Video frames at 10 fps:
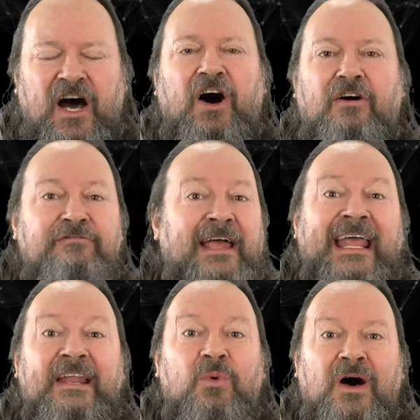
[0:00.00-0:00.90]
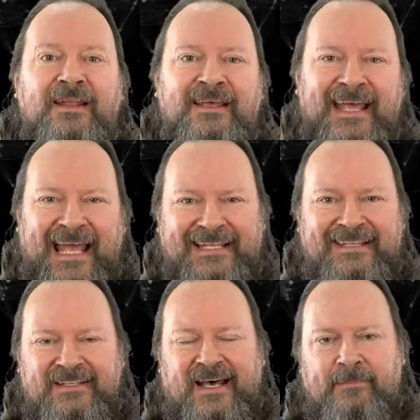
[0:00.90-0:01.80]
of anyone at
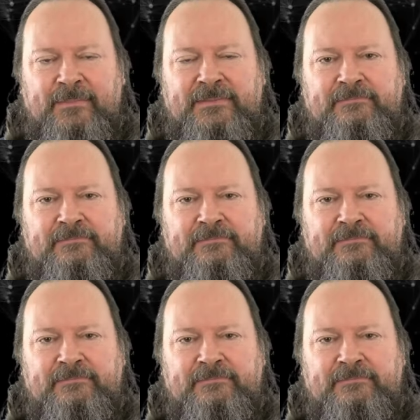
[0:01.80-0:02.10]
the top.